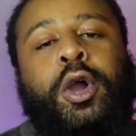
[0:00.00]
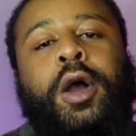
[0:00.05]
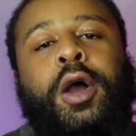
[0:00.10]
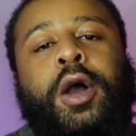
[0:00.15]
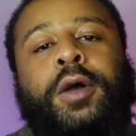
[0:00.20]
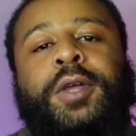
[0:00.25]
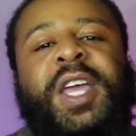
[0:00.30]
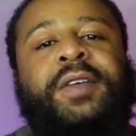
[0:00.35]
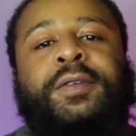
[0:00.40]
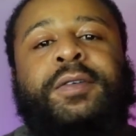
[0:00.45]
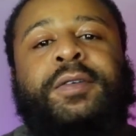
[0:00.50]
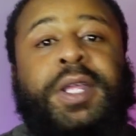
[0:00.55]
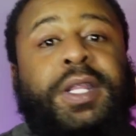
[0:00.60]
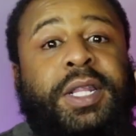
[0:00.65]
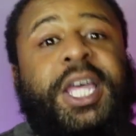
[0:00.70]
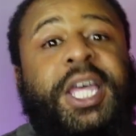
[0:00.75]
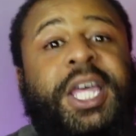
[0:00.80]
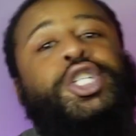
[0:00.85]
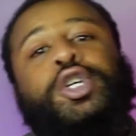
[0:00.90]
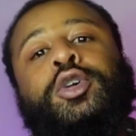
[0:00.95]

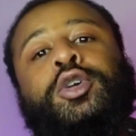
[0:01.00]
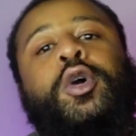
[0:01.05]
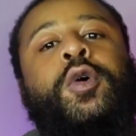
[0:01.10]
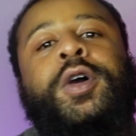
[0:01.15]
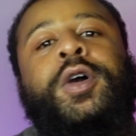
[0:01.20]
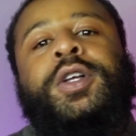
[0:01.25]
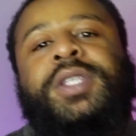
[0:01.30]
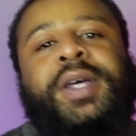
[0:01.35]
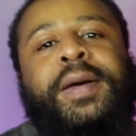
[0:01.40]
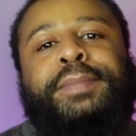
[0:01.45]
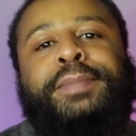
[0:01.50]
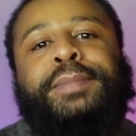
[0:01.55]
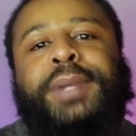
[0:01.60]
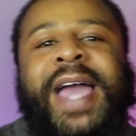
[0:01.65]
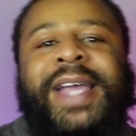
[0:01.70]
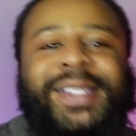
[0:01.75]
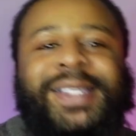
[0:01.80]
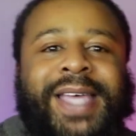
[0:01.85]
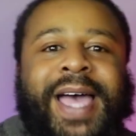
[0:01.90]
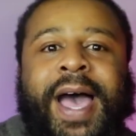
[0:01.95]
Unless you're going to a
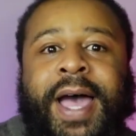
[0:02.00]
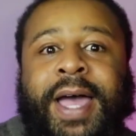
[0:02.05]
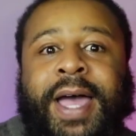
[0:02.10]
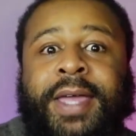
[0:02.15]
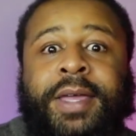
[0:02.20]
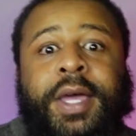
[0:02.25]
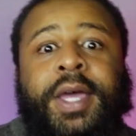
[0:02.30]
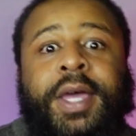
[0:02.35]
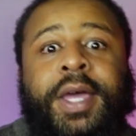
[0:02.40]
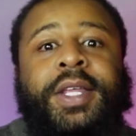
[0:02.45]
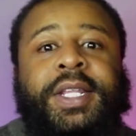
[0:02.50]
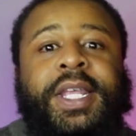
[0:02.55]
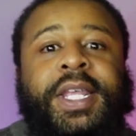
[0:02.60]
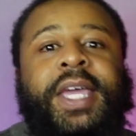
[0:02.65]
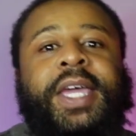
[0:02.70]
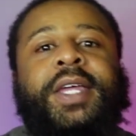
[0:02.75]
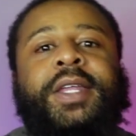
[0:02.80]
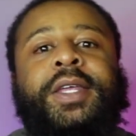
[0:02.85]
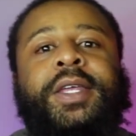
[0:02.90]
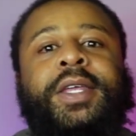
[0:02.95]
black tie,
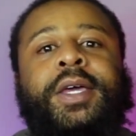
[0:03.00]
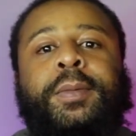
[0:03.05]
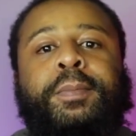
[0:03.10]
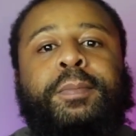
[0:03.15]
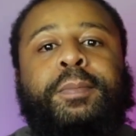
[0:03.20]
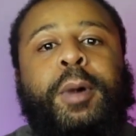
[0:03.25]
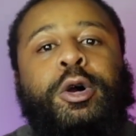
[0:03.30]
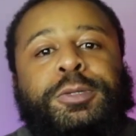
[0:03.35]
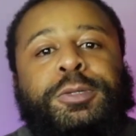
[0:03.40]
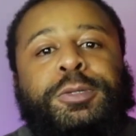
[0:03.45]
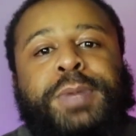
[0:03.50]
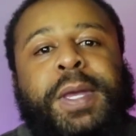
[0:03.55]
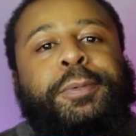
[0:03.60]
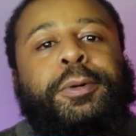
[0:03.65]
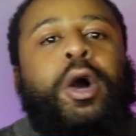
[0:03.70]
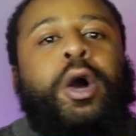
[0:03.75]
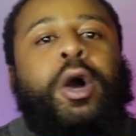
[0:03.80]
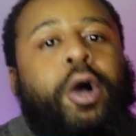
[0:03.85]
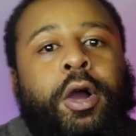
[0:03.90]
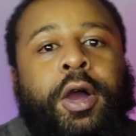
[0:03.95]
then most
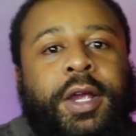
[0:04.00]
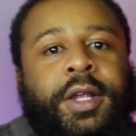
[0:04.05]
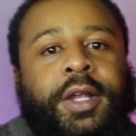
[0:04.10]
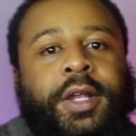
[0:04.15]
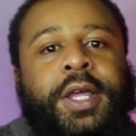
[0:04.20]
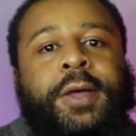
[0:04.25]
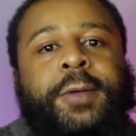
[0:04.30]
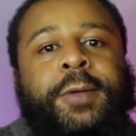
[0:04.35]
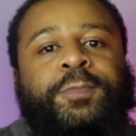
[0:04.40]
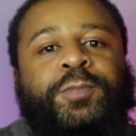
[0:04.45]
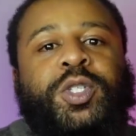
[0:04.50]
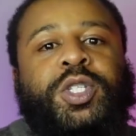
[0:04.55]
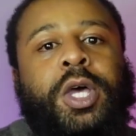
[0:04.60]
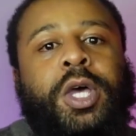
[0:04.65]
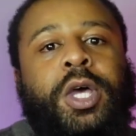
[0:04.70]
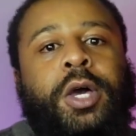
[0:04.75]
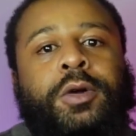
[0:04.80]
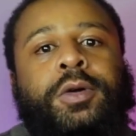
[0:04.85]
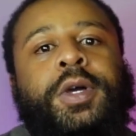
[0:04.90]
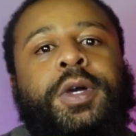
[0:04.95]
people aren't.
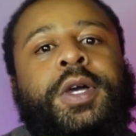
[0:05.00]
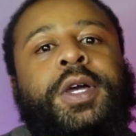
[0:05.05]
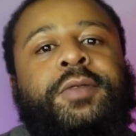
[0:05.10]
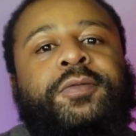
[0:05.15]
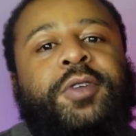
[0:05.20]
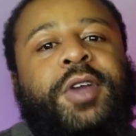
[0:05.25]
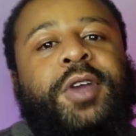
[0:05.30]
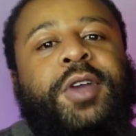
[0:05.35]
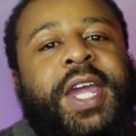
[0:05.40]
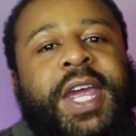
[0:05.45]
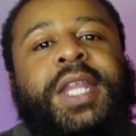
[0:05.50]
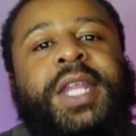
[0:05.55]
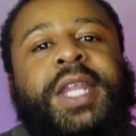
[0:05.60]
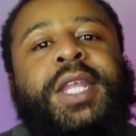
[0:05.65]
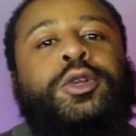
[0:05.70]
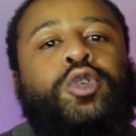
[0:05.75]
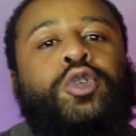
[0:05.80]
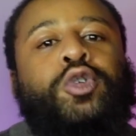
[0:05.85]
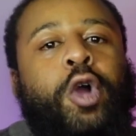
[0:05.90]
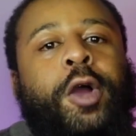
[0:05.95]
So for any
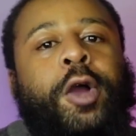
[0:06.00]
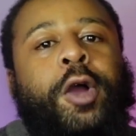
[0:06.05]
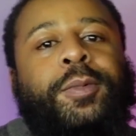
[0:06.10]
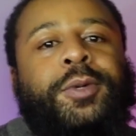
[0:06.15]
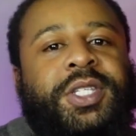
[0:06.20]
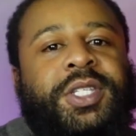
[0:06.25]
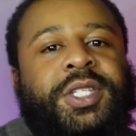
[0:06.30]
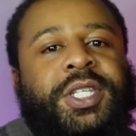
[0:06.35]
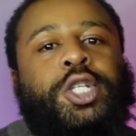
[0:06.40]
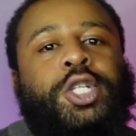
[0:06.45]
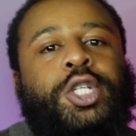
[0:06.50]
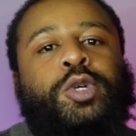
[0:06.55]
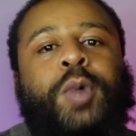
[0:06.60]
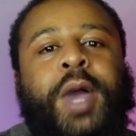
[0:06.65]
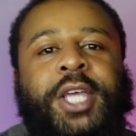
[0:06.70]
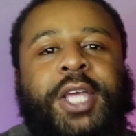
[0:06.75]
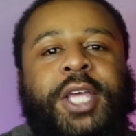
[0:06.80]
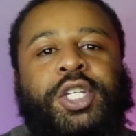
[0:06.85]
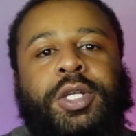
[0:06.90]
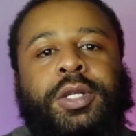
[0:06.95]
normal
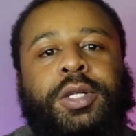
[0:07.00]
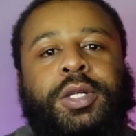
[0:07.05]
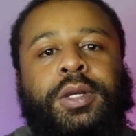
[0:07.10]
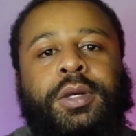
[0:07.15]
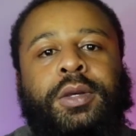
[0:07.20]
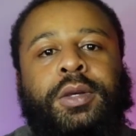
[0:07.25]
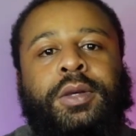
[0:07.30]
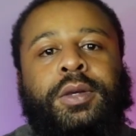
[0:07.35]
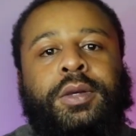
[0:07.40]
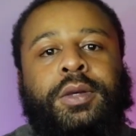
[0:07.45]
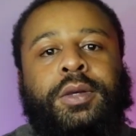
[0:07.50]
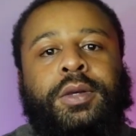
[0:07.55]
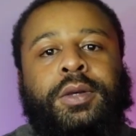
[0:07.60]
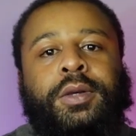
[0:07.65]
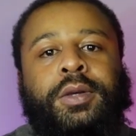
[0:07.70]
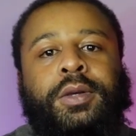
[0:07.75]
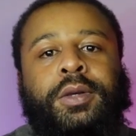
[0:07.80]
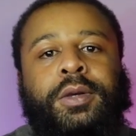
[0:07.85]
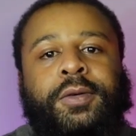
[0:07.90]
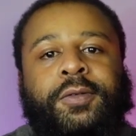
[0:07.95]
situation,
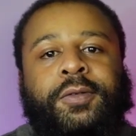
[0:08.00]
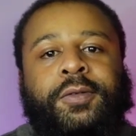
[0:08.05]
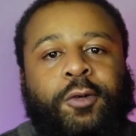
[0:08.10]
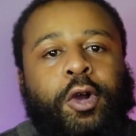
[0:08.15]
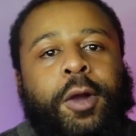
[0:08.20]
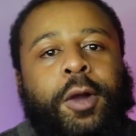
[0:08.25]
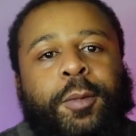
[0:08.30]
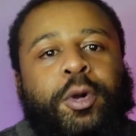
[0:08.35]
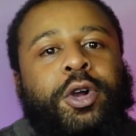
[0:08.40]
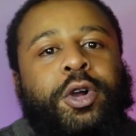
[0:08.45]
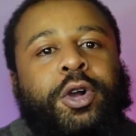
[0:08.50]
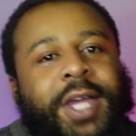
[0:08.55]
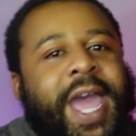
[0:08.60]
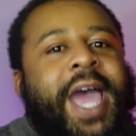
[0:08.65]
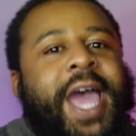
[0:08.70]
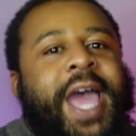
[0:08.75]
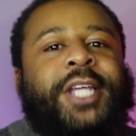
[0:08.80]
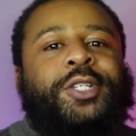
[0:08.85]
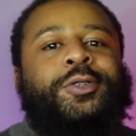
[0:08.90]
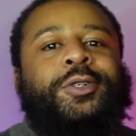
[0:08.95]
formal or
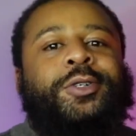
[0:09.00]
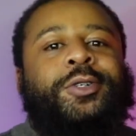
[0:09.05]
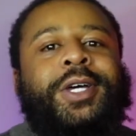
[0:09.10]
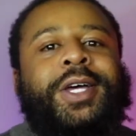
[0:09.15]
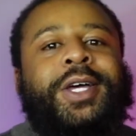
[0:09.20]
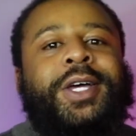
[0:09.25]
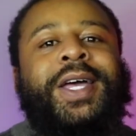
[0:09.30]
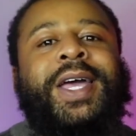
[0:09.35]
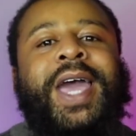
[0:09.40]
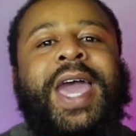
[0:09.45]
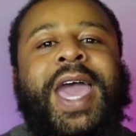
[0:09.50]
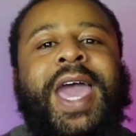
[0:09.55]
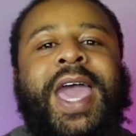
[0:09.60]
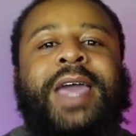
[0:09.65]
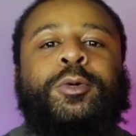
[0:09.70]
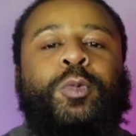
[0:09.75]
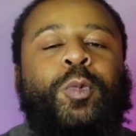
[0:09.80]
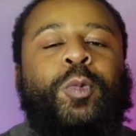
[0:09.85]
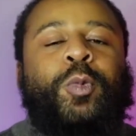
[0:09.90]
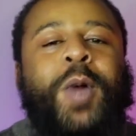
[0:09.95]
casual,
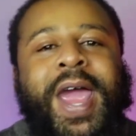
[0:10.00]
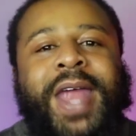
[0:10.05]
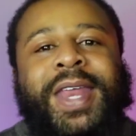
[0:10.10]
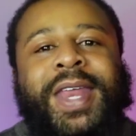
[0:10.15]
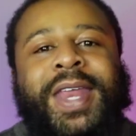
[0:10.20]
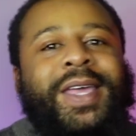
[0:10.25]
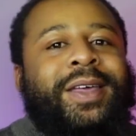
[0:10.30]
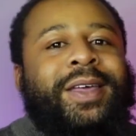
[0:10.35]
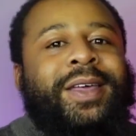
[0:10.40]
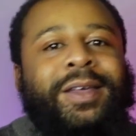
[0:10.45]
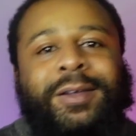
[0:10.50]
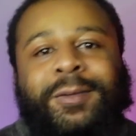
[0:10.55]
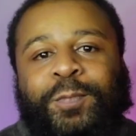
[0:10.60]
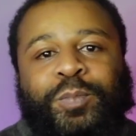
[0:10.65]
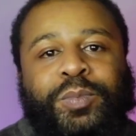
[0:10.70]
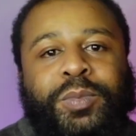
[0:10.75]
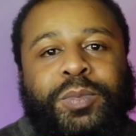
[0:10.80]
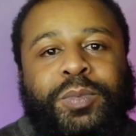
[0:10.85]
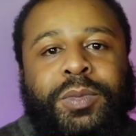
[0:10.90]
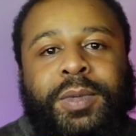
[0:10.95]
wedding,
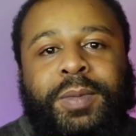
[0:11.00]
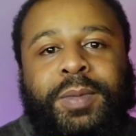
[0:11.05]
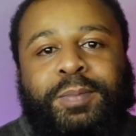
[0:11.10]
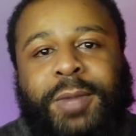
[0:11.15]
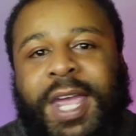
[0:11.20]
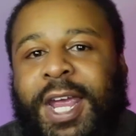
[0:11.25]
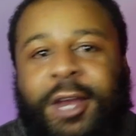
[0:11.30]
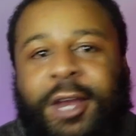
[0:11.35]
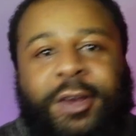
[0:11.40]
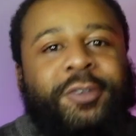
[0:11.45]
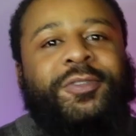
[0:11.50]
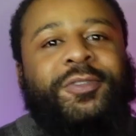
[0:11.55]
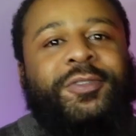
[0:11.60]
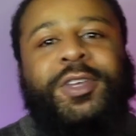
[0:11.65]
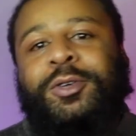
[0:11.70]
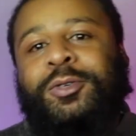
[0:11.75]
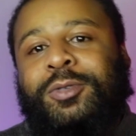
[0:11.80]
interview,